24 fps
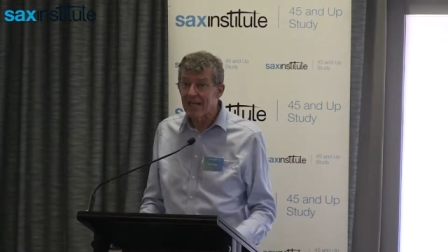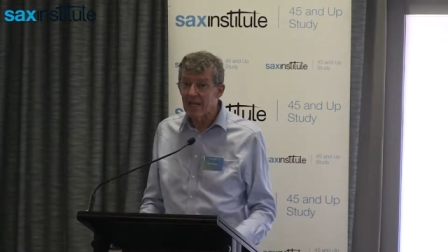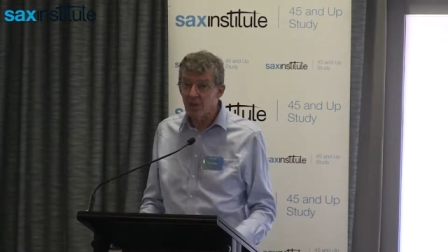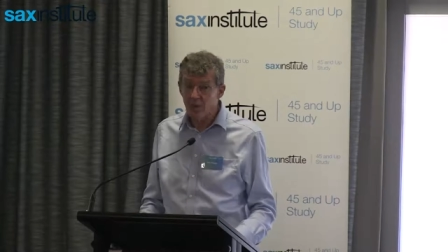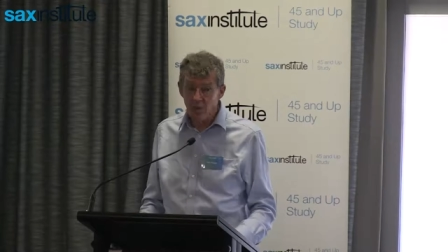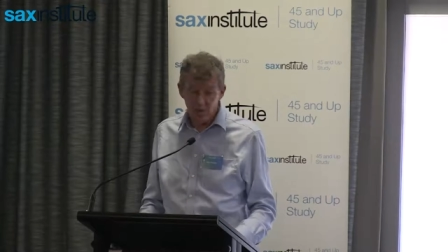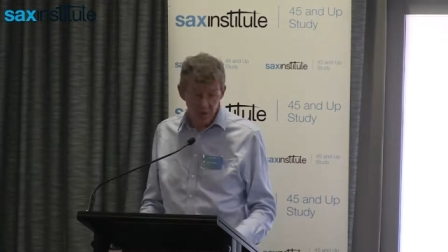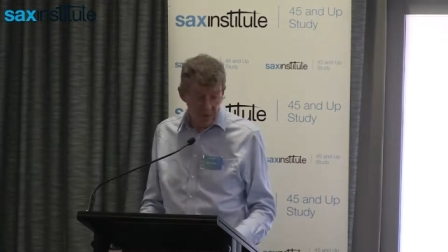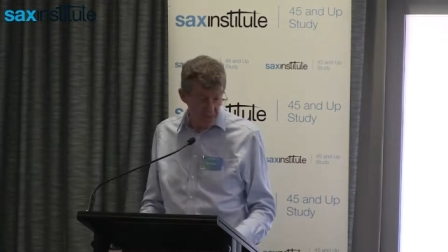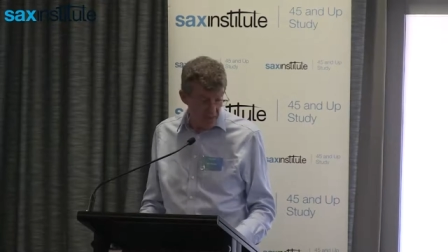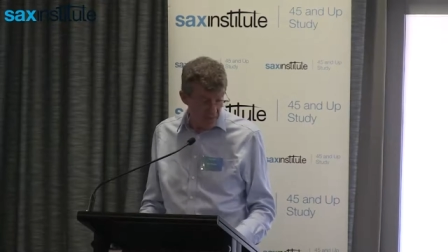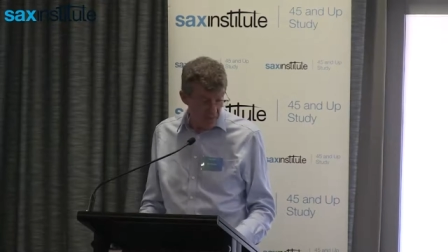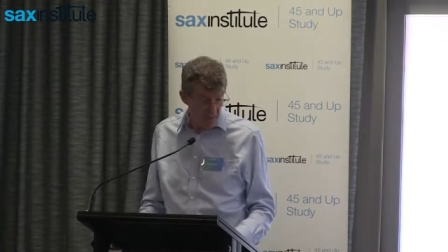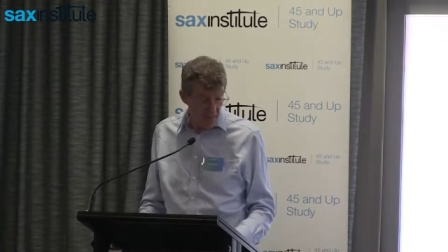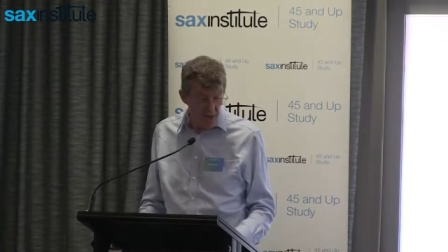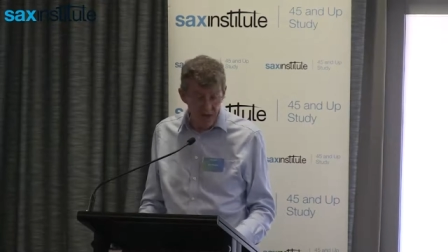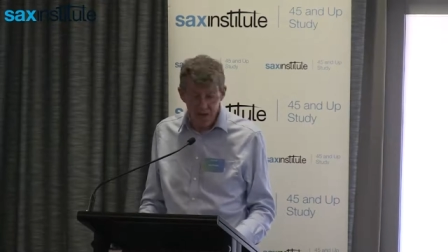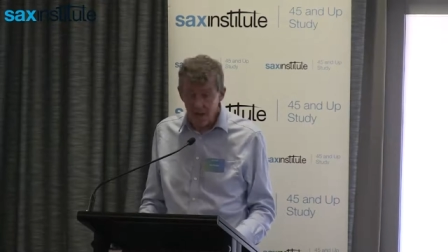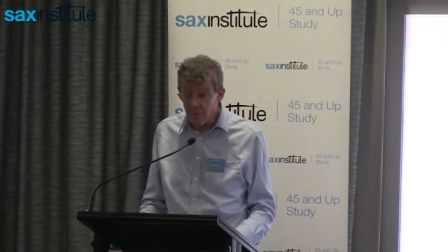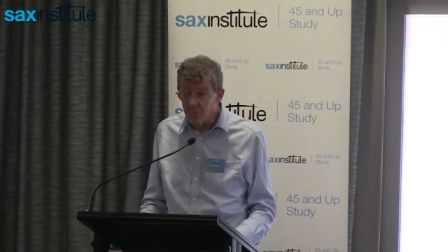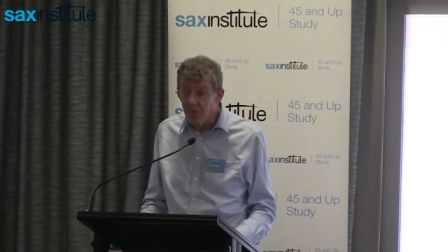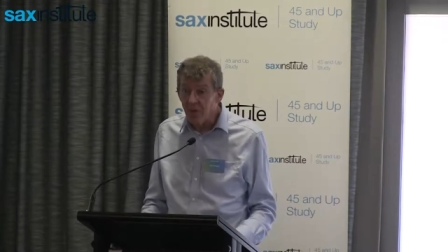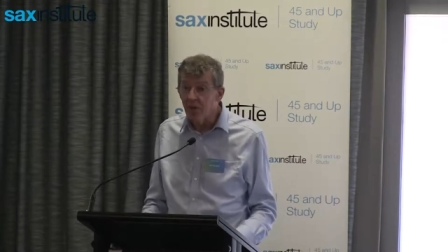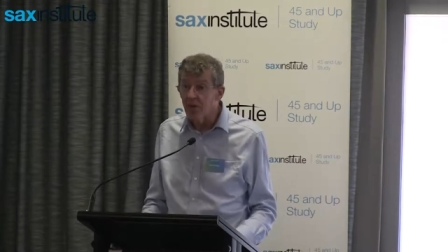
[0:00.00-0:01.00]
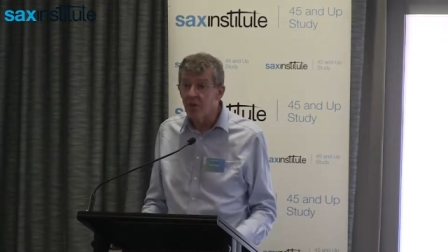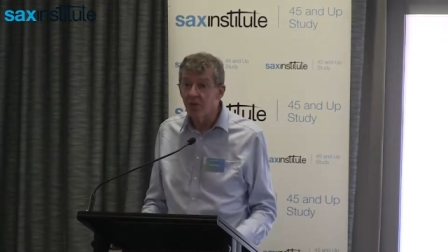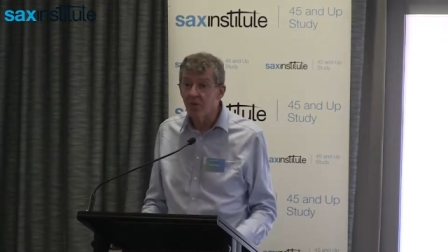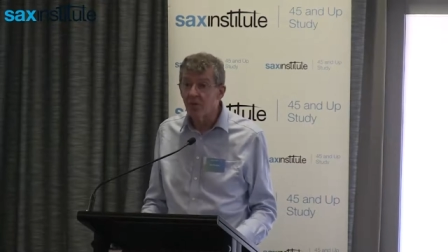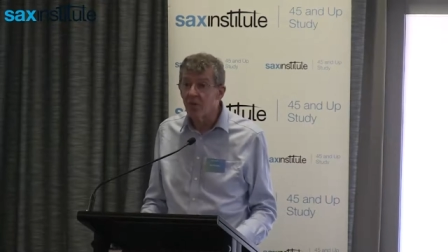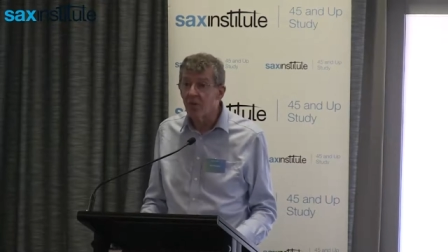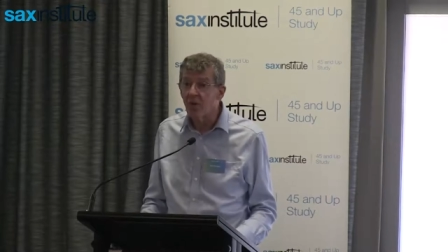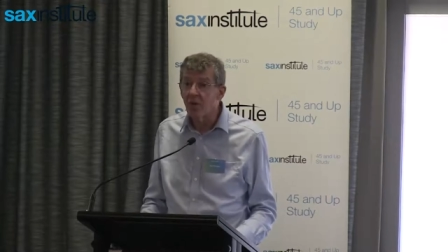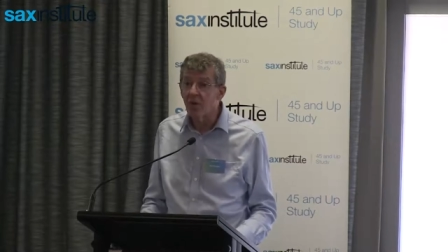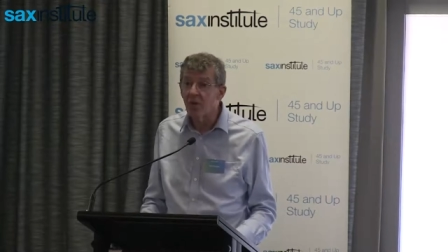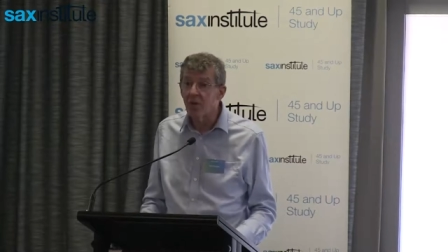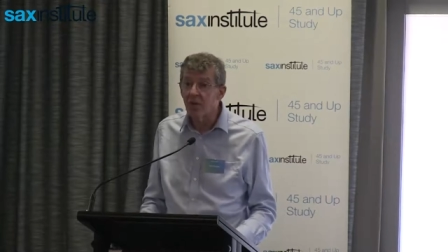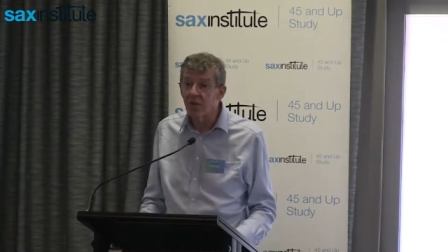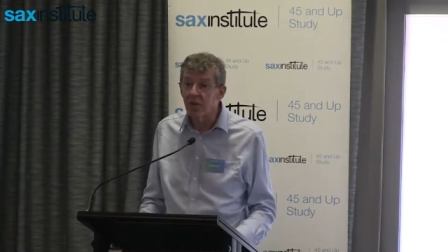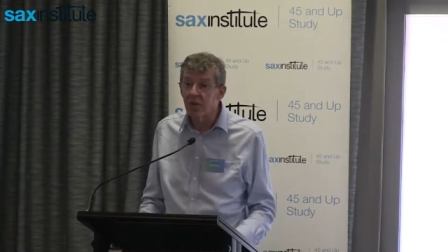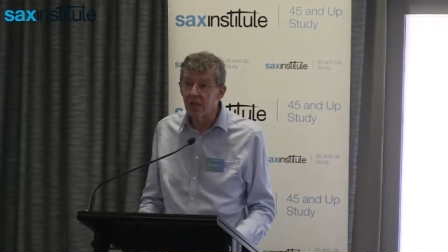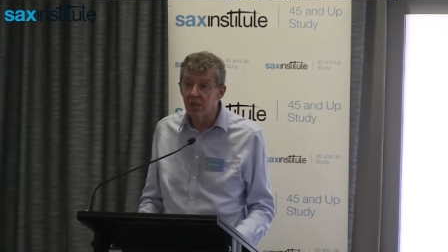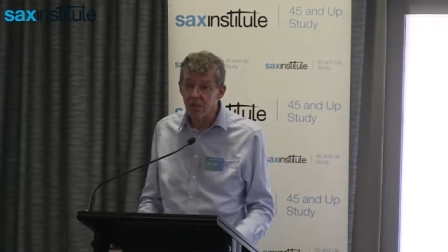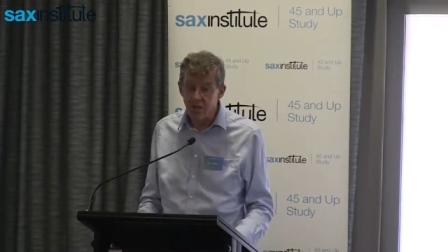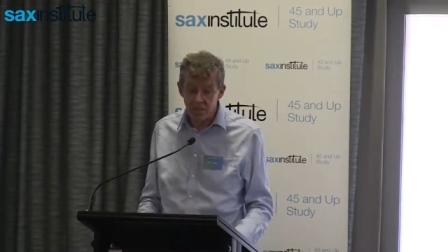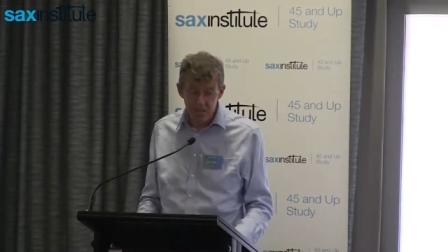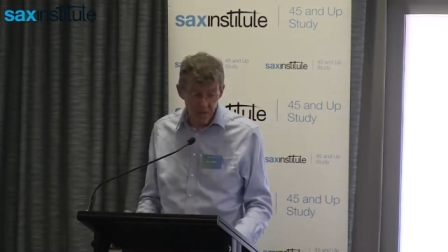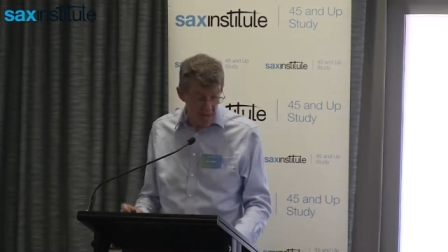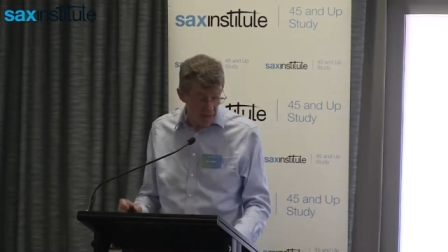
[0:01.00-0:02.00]
equally, in my opinion, for
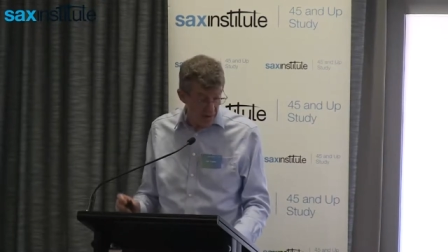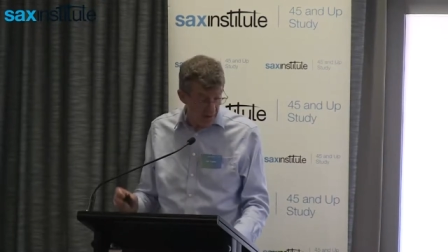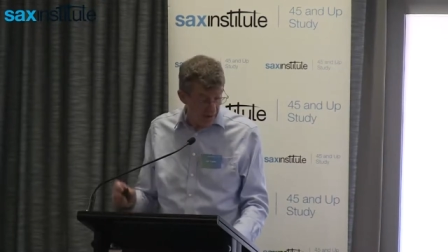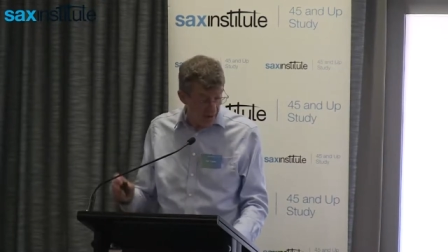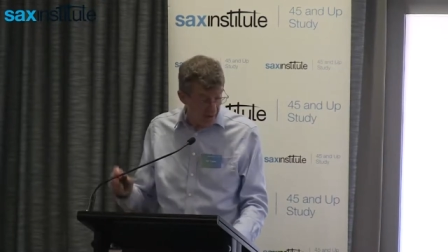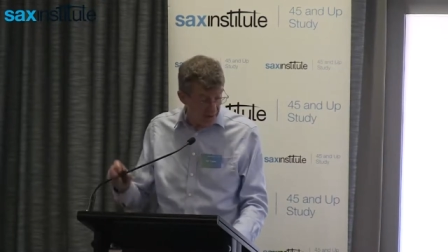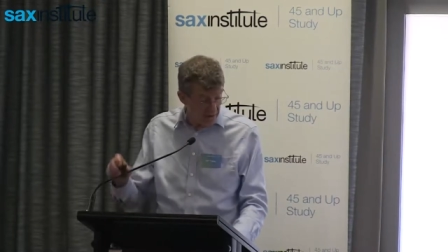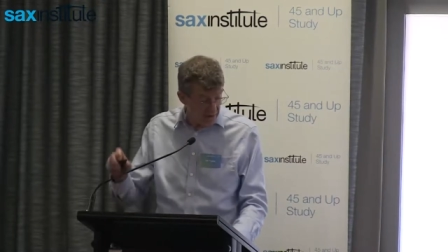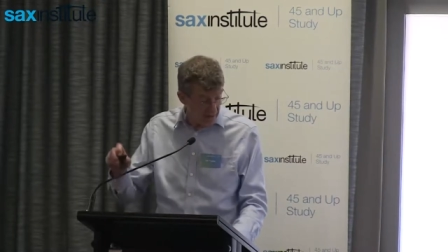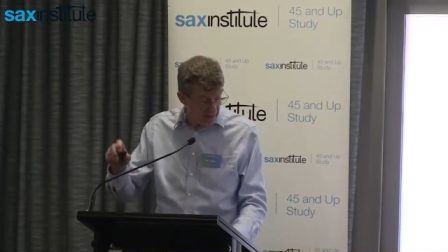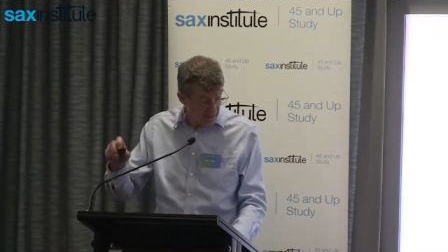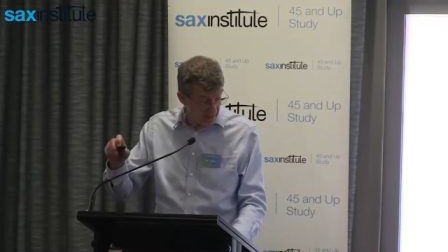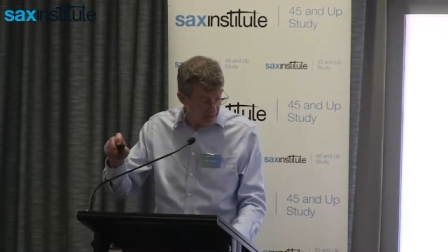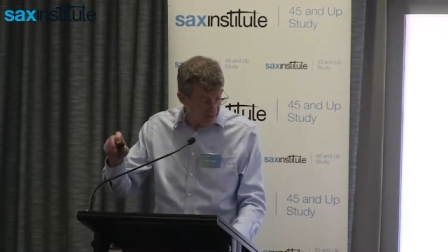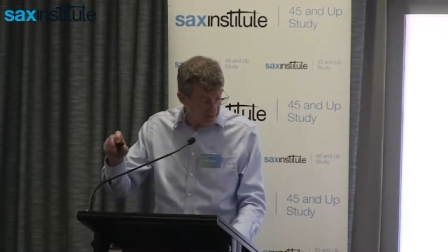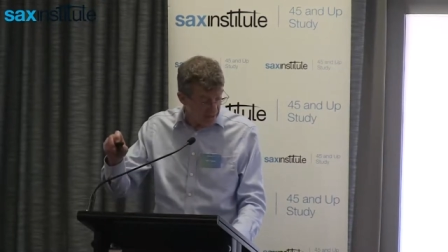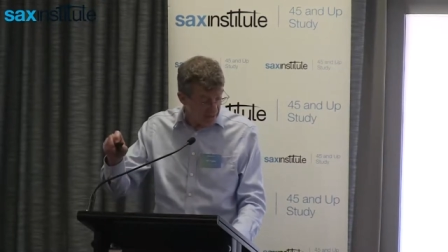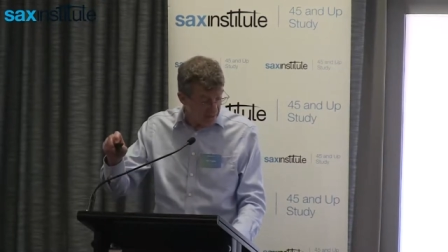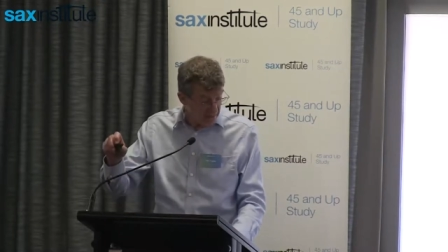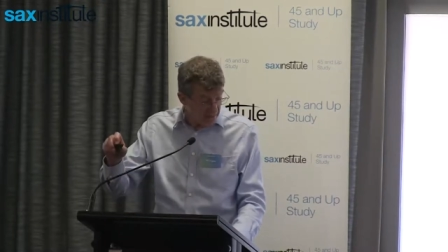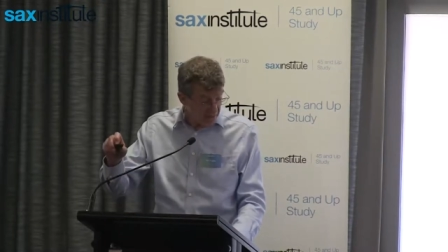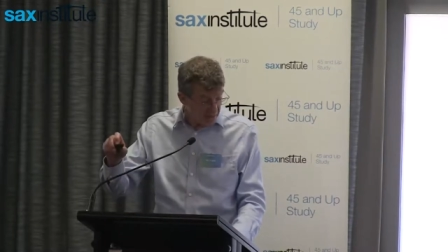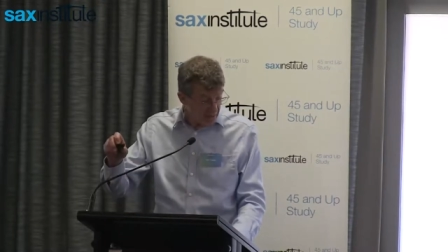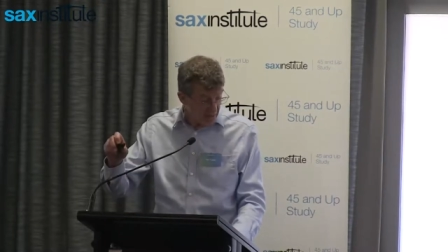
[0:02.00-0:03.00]
need to be eradicated.